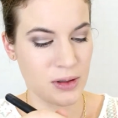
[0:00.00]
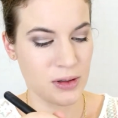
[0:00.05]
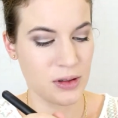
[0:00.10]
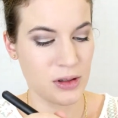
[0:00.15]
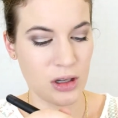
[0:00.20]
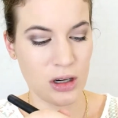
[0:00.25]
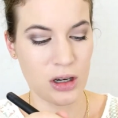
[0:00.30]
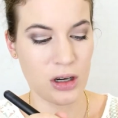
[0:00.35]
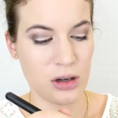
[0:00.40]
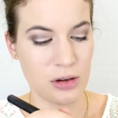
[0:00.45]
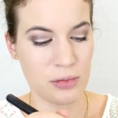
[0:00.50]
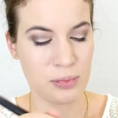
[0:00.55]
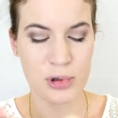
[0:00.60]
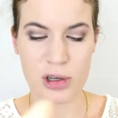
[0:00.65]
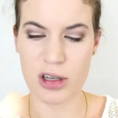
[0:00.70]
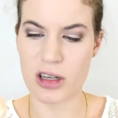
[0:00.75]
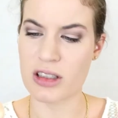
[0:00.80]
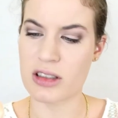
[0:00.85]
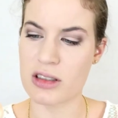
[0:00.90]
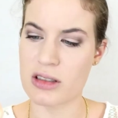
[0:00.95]
Not a lot of
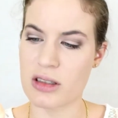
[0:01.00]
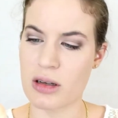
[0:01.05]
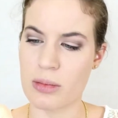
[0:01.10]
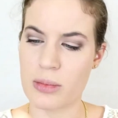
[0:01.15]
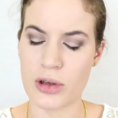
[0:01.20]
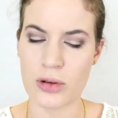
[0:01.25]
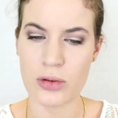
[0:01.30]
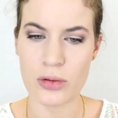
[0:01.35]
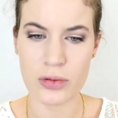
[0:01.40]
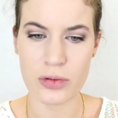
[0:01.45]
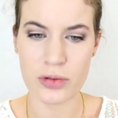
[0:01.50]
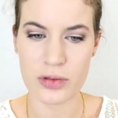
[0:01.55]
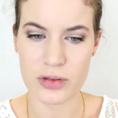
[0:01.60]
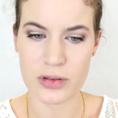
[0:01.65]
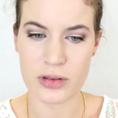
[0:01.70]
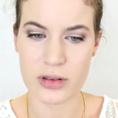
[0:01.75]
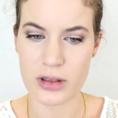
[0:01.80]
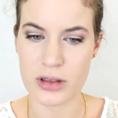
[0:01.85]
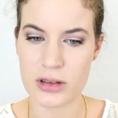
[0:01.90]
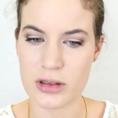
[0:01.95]
product is coming off.
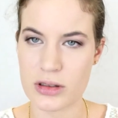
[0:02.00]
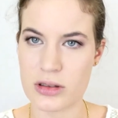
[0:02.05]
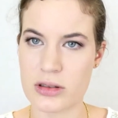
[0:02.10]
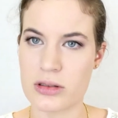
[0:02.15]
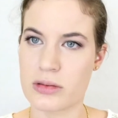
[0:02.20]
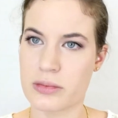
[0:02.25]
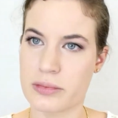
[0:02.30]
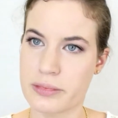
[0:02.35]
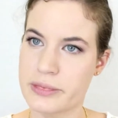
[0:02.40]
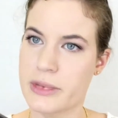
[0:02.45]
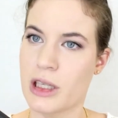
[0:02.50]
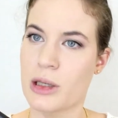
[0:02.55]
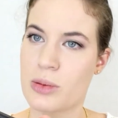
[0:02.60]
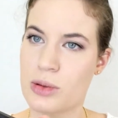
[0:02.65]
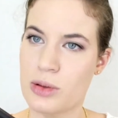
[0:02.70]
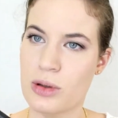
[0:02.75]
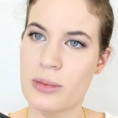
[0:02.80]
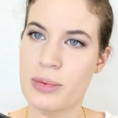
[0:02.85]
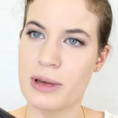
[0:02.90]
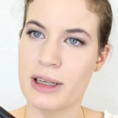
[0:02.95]
Let's keep
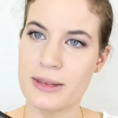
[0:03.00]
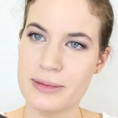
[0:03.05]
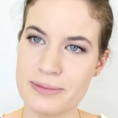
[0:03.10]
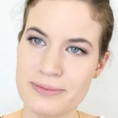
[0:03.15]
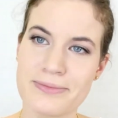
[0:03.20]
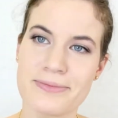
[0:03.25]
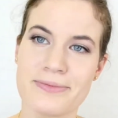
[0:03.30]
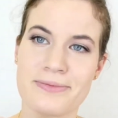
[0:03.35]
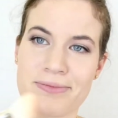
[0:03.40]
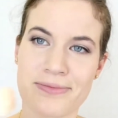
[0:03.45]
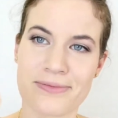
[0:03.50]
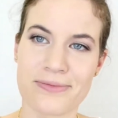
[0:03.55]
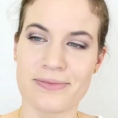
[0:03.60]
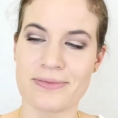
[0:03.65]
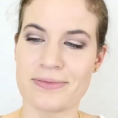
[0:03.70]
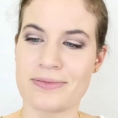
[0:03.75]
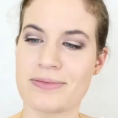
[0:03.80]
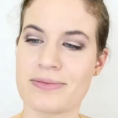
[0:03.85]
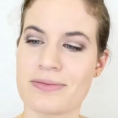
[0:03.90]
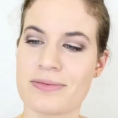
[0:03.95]
sweeping.
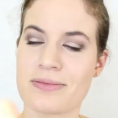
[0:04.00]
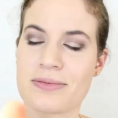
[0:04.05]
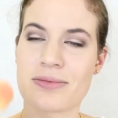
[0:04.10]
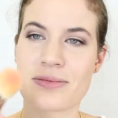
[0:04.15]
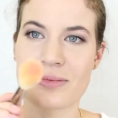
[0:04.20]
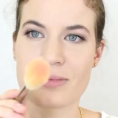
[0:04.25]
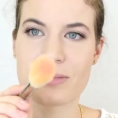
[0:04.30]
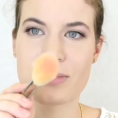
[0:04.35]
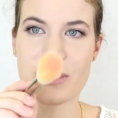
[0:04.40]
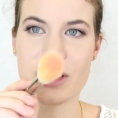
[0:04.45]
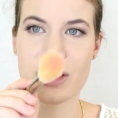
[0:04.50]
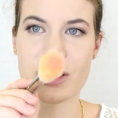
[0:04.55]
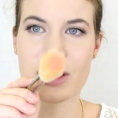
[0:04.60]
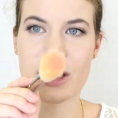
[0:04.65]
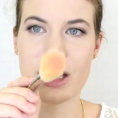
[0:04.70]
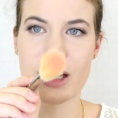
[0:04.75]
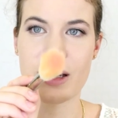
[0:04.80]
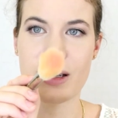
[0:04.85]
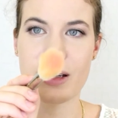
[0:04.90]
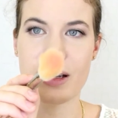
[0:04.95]

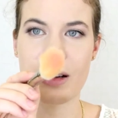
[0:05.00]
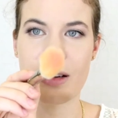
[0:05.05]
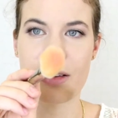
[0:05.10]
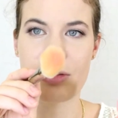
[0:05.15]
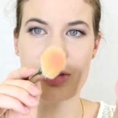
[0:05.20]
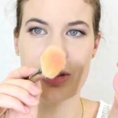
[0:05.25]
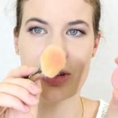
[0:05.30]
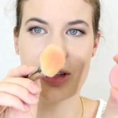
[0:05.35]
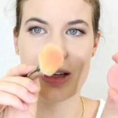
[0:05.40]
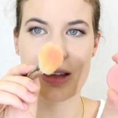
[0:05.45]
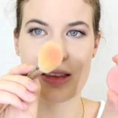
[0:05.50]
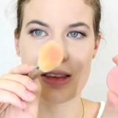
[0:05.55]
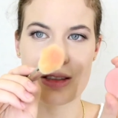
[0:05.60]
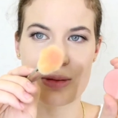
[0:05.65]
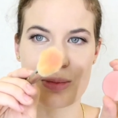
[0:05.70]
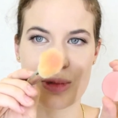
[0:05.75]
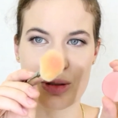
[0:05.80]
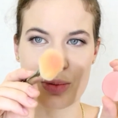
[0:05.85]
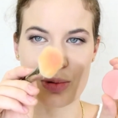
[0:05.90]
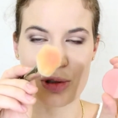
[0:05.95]
Okay, I've got like
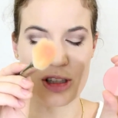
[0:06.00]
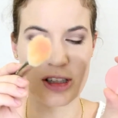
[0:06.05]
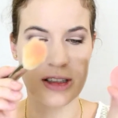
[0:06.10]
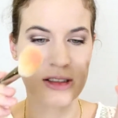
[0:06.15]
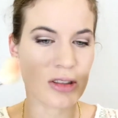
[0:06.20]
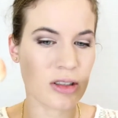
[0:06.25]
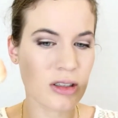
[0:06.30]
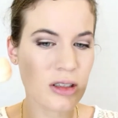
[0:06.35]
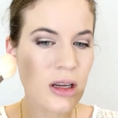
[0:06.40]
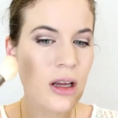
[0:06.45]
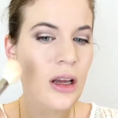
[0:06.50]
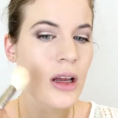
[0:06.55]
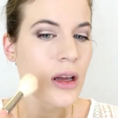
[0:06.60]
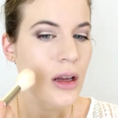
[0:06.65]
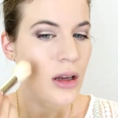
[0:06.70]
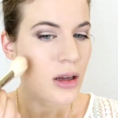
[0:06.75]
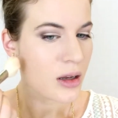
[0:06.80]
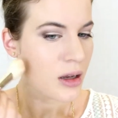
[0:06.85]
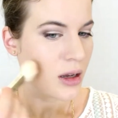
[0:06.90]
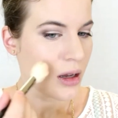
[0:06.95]
this much product on.
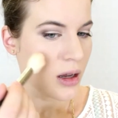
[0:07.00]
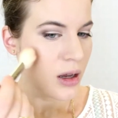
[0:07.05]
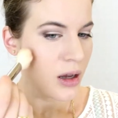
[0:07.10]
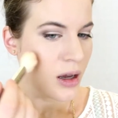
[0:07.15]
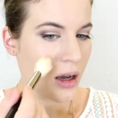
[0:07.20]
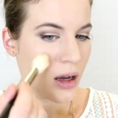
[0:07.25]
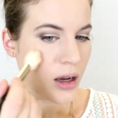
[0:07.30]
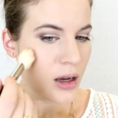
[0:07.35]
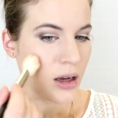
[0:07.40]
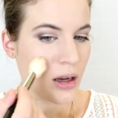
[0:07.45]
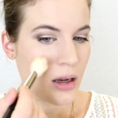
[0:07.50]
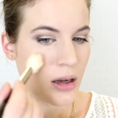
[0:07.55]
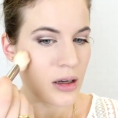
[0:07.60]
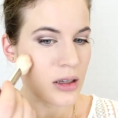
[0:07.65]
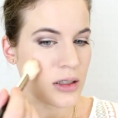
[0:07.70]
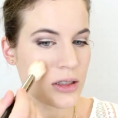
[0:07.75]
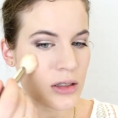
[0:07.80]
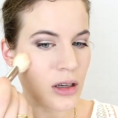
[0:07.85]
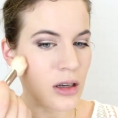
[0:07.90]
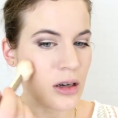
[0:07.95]

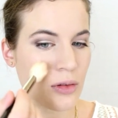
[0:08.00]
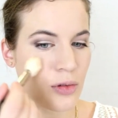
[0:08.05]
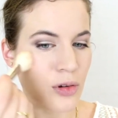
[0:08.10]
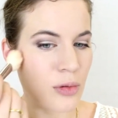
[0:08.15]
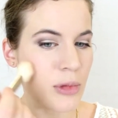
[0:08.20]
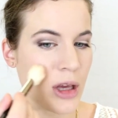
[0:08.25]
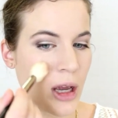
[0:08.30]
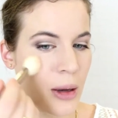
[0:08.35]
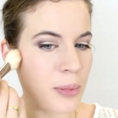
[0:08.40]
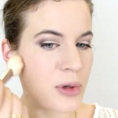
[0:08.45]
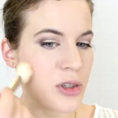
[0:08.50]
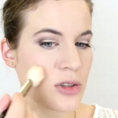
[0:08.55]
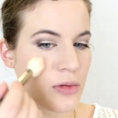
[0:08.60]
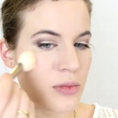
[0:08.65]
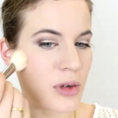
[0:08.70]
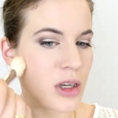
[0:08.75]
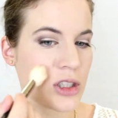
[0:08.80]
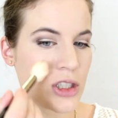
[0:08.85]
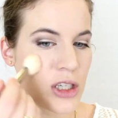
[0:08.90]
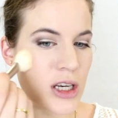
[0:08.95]
Starting from the apples of
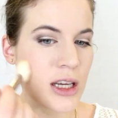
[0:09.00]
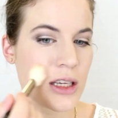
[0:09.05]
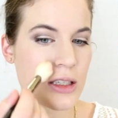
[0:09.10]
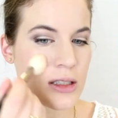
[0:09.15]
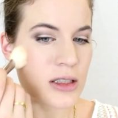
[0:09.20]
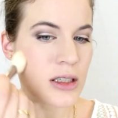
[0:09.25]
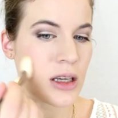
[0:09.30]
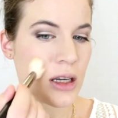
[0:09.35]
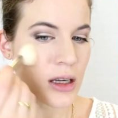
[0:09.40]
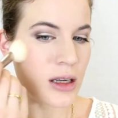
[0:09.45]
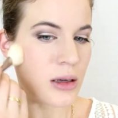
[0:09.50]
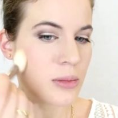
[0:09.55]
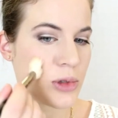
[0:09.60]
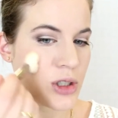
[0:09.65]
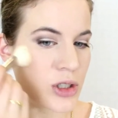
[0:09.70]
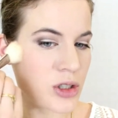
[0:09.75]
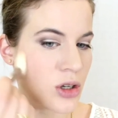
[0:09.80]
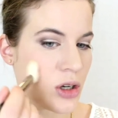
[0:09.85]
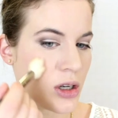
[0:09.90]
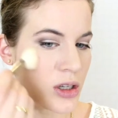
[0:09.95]
my cheeks, I am
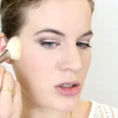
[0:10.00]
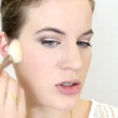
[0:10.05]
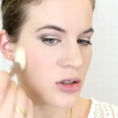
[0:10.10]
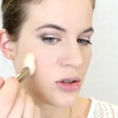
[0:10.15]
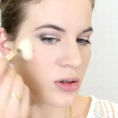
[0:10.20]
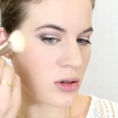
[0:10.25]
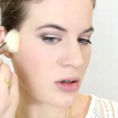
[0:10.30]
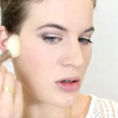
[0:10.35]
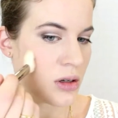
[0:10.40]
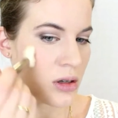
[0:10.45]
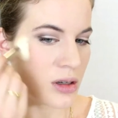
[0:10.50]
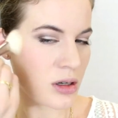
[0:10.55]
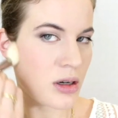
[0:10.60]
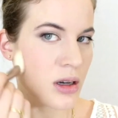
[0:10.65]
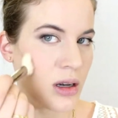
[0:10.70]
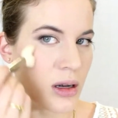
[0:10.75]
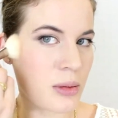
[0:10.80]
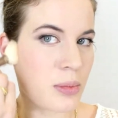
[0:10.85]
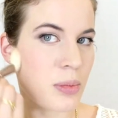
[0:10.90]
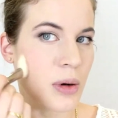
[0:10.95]
just going to
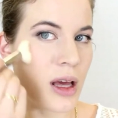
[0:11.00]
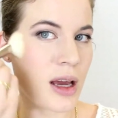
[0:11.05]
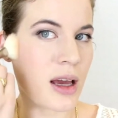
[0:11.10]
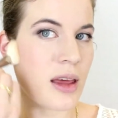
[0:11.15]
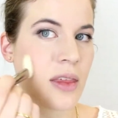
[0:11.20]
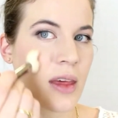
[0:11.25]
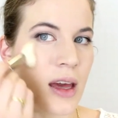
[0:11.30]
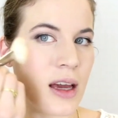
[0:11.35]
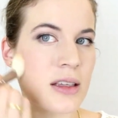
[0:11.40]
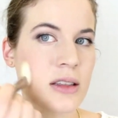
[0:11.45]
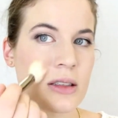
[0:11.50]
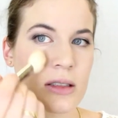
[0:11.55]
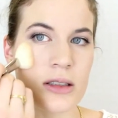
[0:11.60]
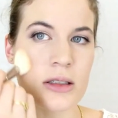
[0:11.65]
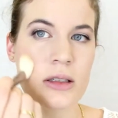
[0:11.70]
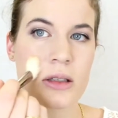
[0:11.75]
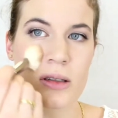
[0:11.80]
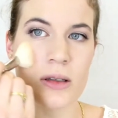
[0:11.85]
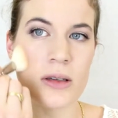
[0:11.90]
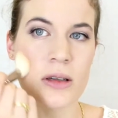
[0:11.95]
apply that
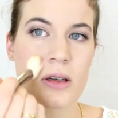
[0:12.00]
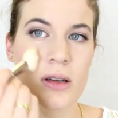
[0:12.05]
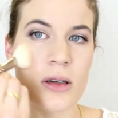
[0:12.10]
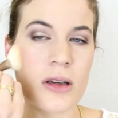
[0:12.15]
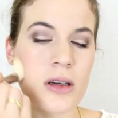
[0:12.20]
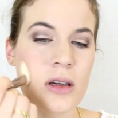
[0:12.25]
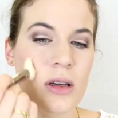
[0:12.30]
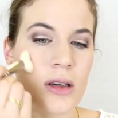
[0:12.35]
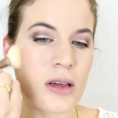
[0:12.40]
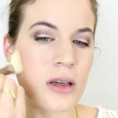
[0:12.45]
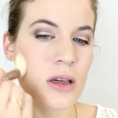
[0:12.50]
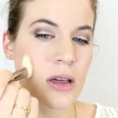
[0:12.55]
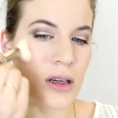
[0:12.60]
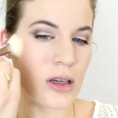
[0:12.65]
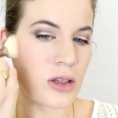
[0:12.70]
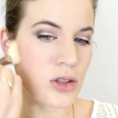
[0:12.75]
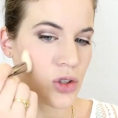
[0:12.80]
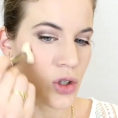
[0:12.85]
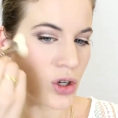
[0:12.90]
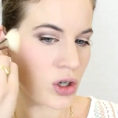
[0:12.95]

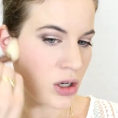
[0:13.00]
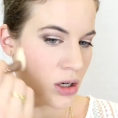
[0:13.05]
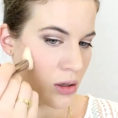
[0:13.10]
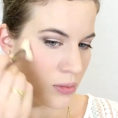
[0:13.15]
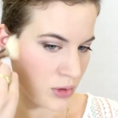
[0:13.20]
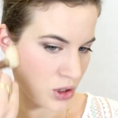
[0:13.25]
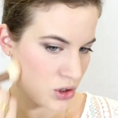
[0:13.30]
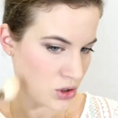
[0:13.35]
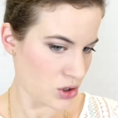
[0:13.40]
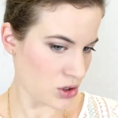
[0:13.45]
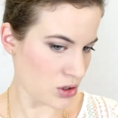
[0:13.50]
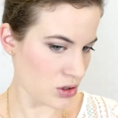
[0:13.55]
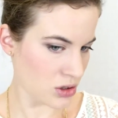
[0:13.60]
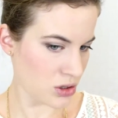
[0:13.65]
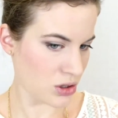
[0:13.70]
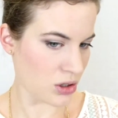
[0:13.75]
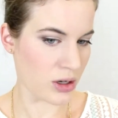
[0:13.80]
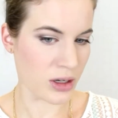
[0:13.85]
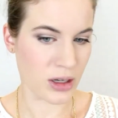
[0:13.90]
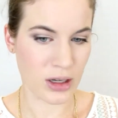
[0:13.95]
in circular motions
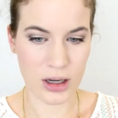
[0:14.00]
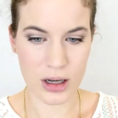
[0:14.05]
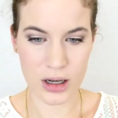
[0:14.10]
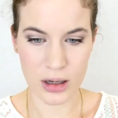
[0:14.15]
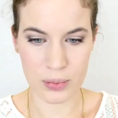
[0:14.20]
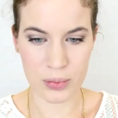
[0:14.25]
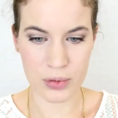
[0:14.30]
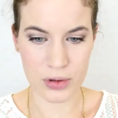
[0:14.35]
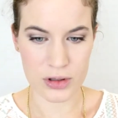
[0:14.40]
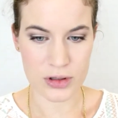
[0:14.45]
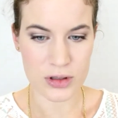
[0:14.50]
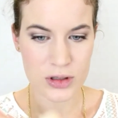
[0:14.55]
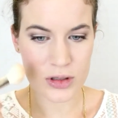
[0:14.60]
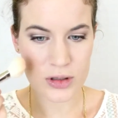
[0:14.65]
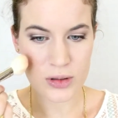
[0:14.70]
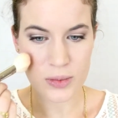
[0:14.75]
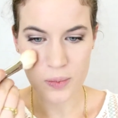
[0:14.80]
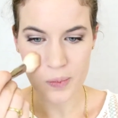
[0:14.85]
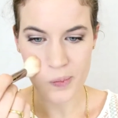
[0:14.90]
going upwards.